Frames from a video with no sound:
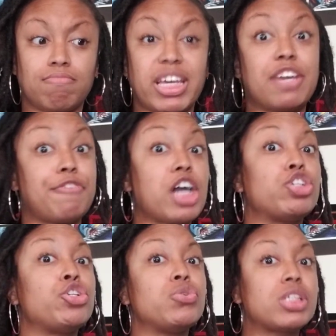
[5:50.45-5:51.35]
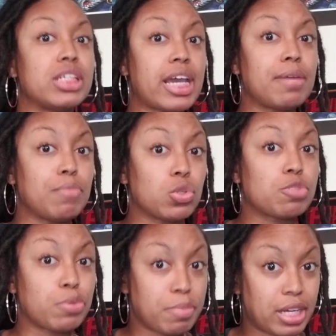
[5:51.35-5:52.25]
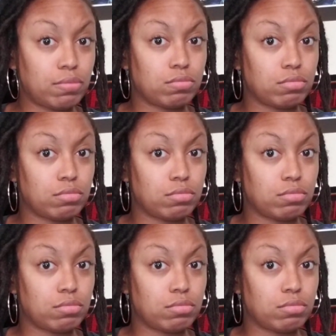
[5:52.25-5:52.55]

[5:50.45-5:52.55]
if I choose to date multiple men,